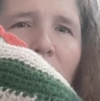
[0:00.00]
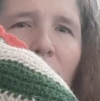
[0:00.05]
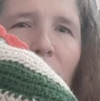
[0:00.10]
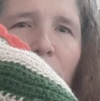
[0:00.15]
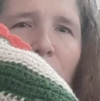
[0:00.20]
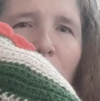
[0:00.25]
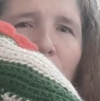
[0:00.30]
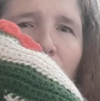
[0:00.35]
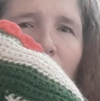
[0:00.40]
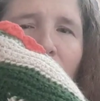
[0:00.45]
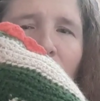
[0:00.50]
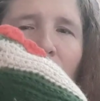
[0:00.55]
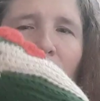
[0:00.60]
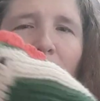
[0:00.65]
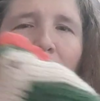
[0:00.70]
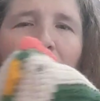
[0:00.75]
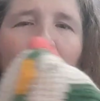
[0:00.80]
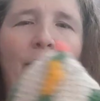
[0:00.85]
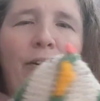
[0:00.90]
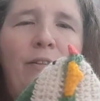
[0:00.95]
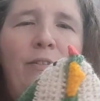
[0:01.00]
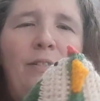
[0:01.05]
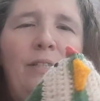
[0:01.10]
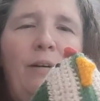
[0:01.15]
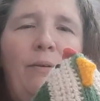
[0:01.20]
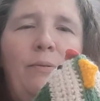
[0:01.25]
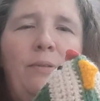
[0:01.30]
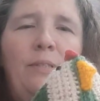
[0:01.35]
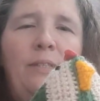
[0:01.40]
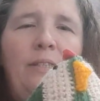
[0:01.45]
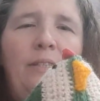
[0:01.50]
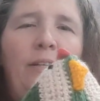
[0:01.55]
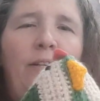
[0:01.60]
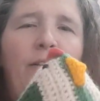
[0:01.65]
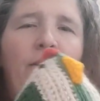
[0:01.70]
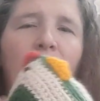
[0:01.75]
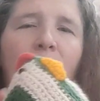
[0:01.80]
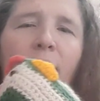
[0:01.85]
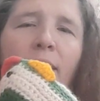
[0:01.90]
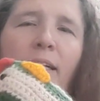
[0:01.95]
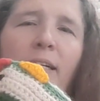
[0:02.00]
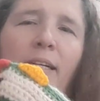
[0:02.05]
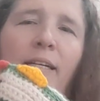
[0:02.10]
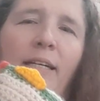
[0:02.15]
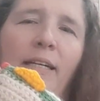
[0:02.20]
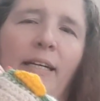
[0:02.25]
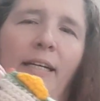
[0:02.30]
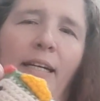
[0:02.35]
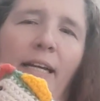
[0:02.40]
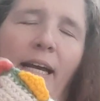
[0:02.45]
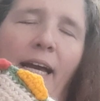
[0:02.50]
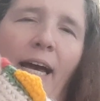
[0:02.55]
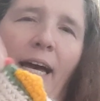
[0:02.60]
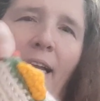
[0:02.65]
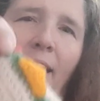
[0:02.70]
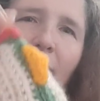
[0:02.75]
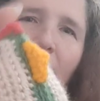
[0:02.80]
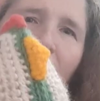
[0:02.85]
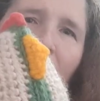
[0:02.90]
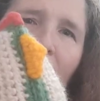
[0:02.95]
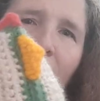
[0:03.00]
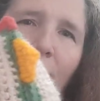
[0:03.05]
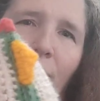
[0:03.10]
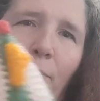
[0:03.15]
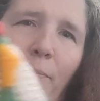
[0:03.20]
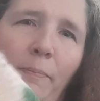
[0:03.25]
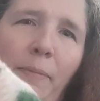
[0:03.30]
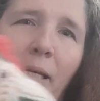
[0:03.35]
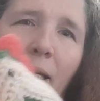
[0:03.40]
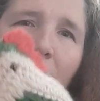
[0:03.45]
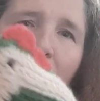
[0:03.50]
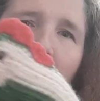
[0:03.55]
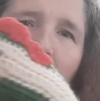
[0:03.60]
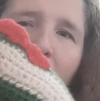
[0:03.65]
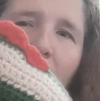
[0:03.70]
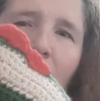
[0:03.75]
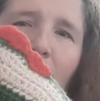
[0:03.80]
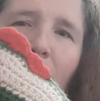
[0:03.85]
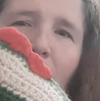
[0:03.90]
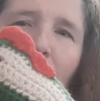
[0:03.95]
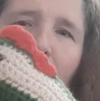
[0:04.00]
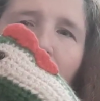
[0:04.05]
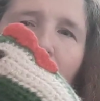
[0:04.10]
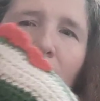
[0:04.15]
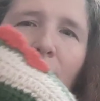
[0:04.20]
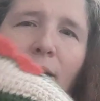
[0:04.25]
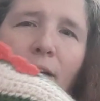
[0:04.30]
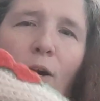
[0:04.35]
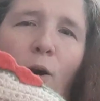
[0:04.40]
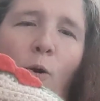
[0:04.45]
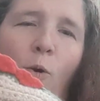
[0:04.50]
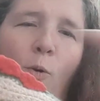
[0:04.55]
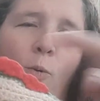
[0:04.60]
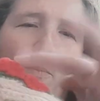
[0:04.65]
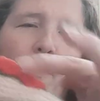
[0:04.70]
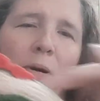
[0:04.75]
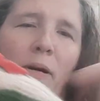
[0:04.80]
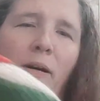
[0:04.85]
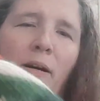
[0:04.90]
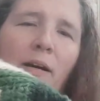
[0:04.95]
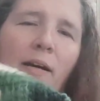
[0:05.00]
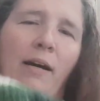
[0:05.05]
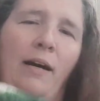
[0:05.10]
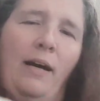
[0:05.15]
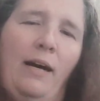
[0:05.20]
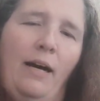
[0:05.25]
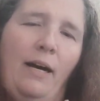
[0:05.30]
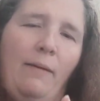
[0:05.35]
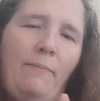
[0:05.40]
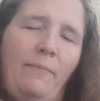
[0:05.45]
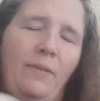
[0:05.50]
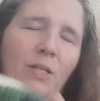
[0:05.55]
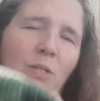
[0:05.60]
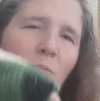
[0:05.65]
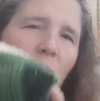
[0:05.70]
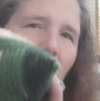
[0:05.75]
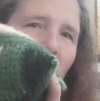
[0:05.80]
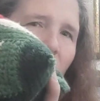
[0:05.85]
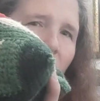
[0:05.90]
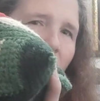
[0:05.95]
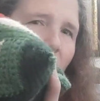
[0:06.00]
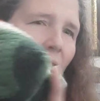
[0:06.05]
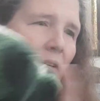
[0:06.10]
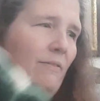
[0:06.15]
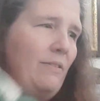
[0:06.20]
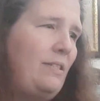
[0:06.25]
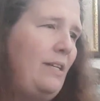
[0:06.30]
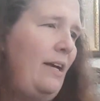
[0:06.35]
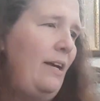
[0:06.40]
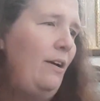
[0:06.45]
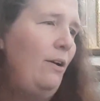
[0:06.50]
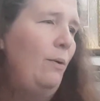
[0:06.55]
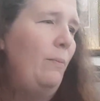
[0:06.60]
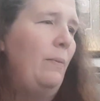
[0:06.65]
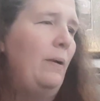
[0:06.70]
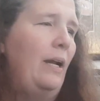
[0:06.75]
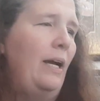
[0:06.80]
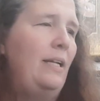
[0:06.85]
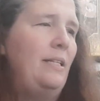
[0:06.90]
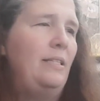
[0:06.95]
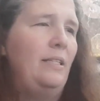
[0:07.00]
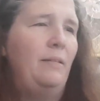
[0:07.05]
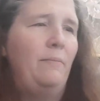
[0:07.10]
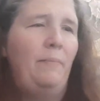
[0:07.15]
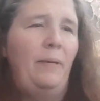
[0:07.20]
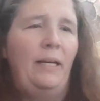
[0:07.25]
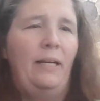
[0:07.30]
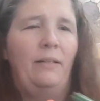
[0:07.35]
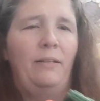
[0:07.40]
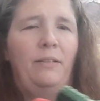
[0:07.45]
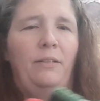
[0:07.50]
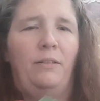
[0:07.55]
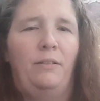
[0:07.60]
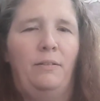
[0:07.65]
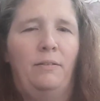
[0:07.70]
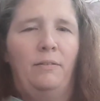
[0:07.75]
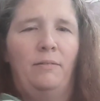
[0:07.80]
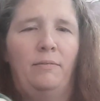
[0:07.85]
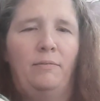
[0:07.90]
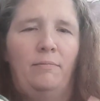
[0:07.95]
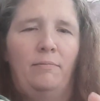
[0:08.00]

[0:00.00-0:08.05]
there's 2 different patterns that was in there. And I added the little beak and the comb. This one doesn't have a tail, but I did make a little